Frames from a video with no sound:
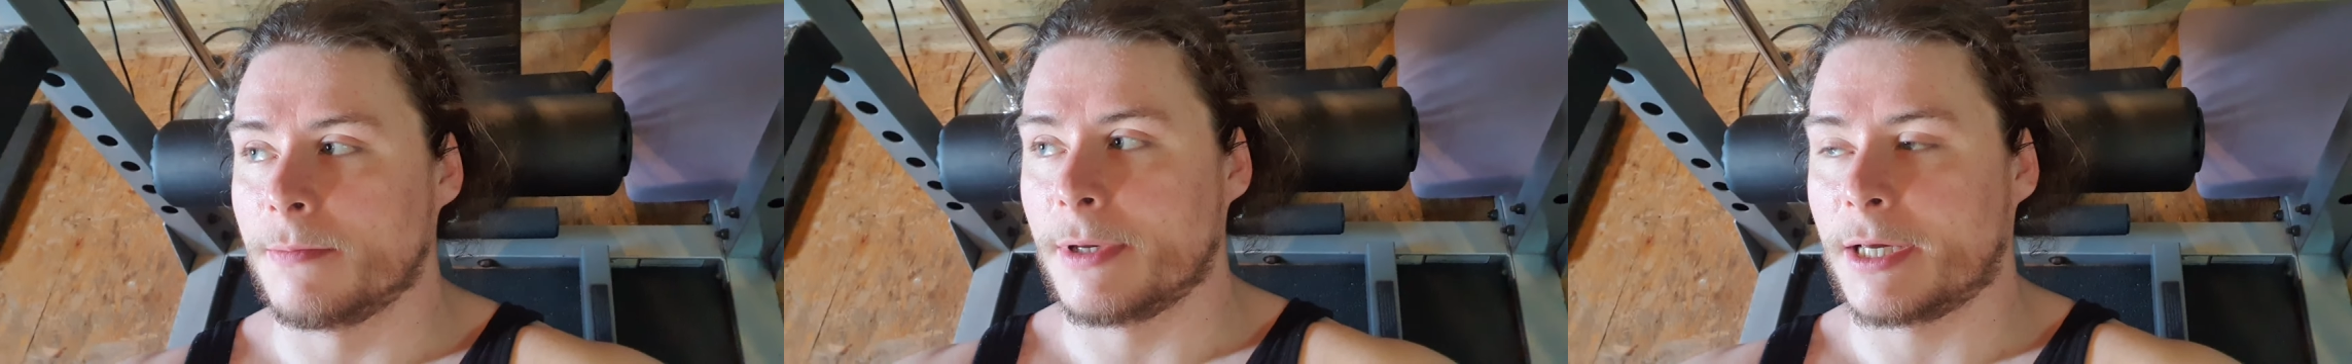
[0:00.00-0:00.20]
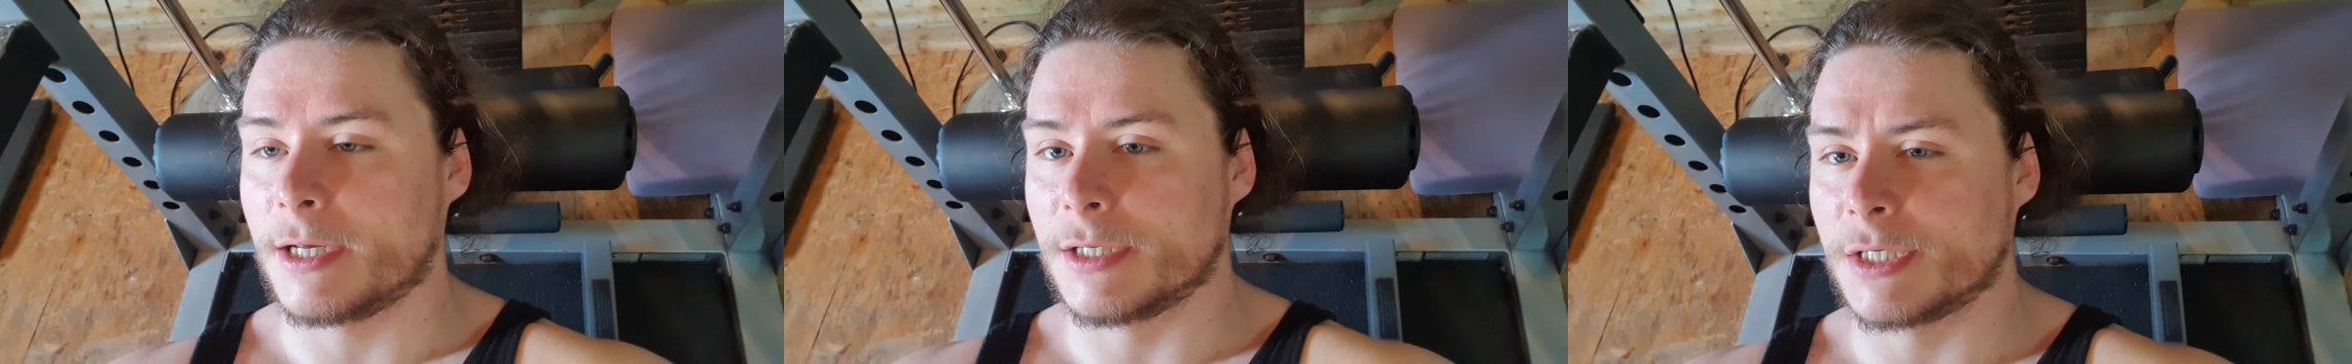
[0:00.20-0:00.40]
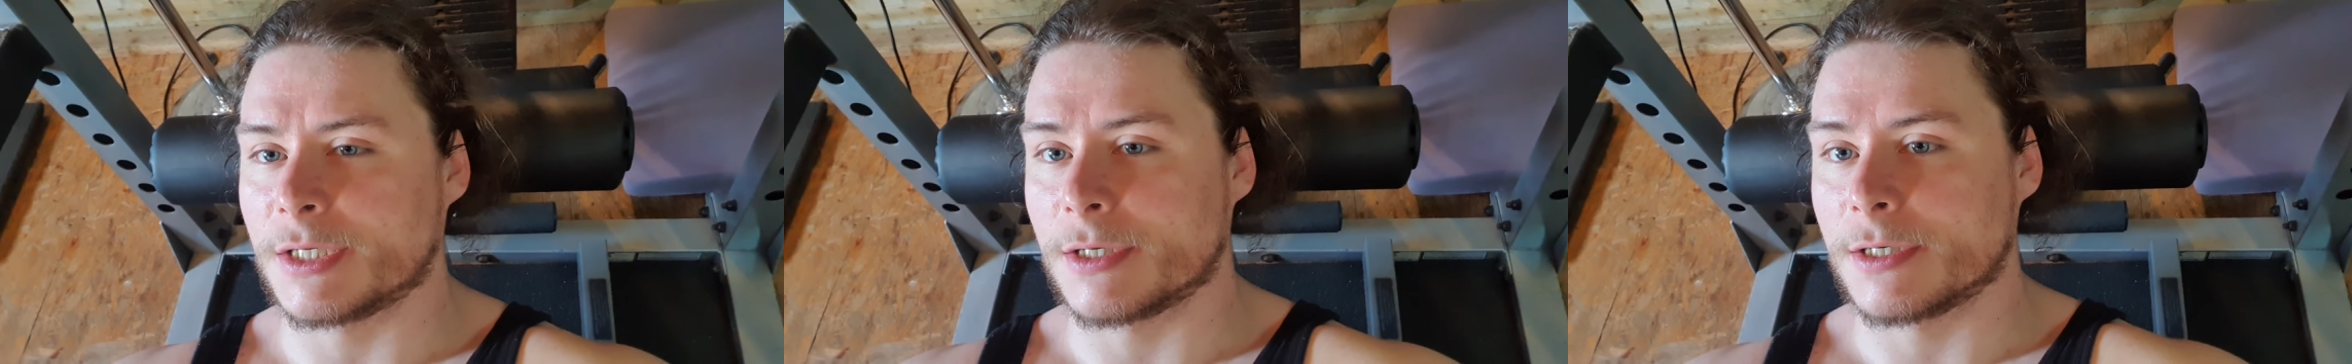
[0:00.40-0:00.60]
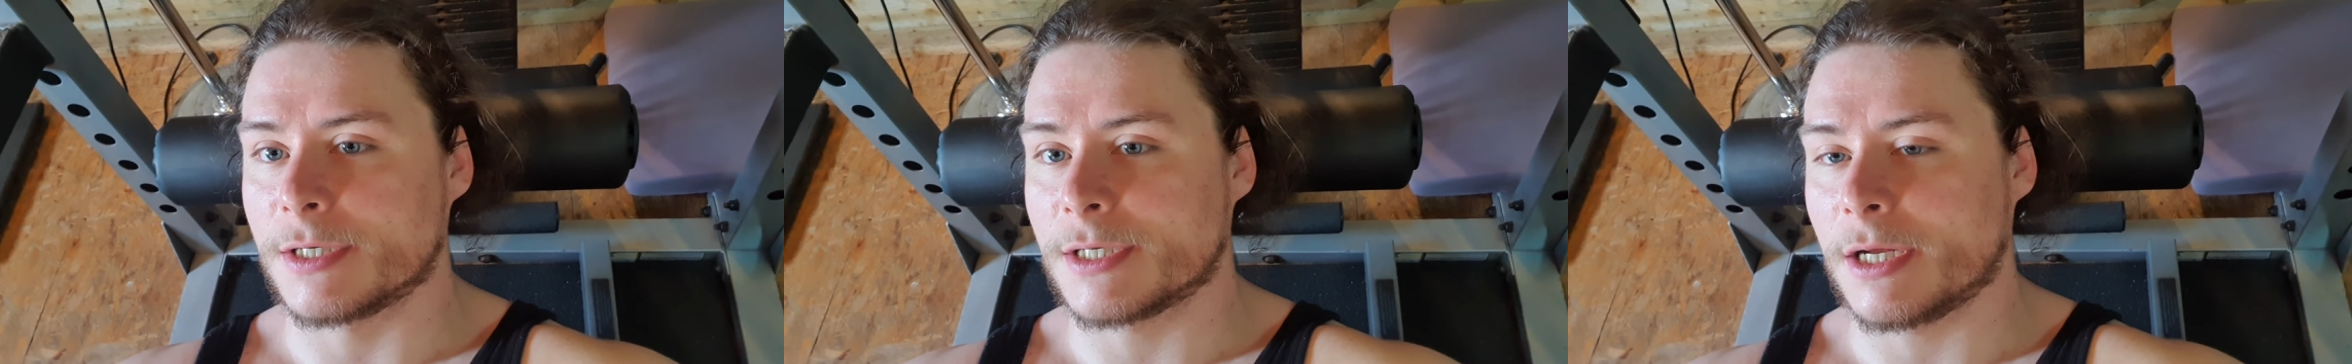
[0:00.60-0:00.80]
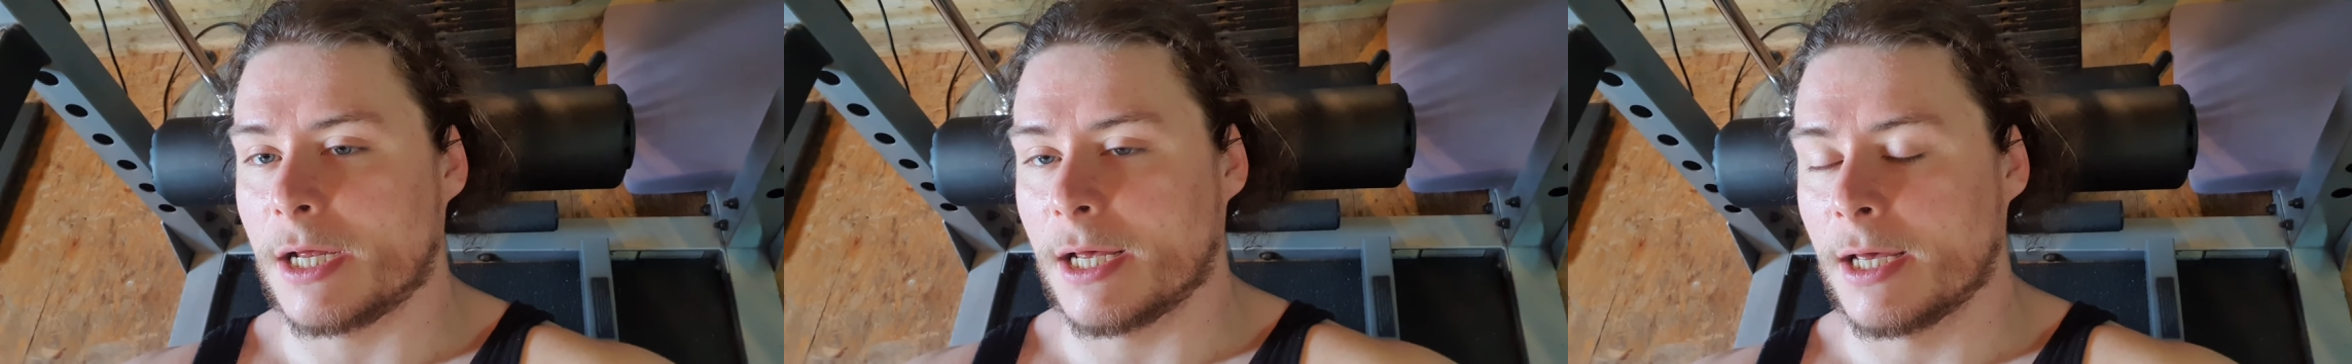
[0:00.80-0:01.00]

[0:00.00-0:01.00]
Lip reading: because there's